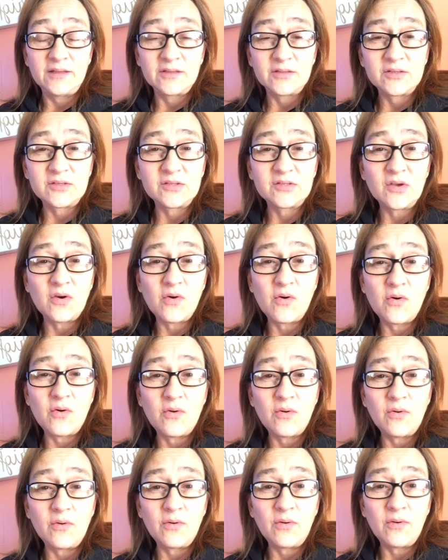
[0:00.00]

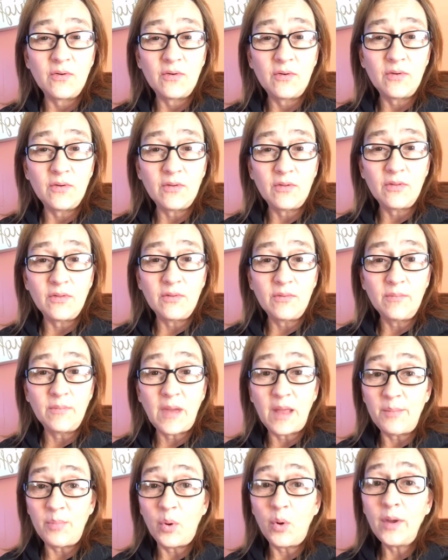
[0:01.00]
So
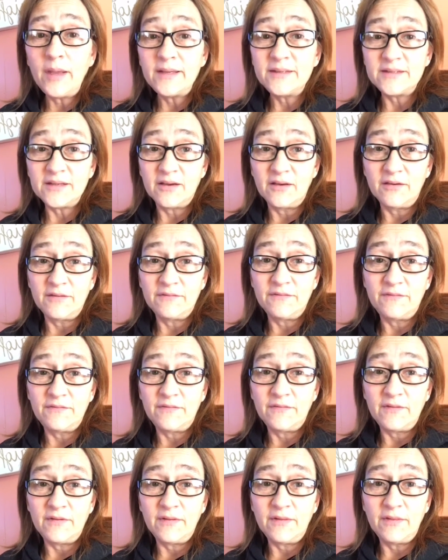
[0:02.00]
my point of
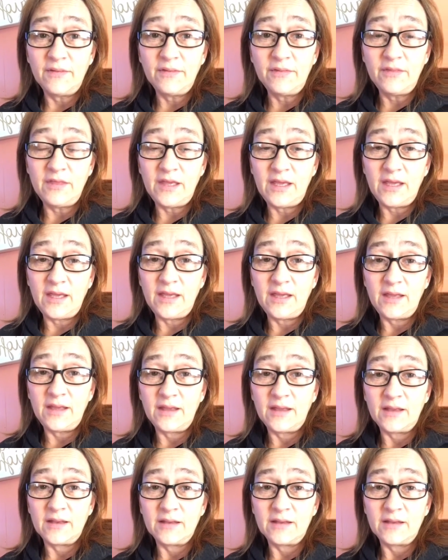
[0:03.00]
the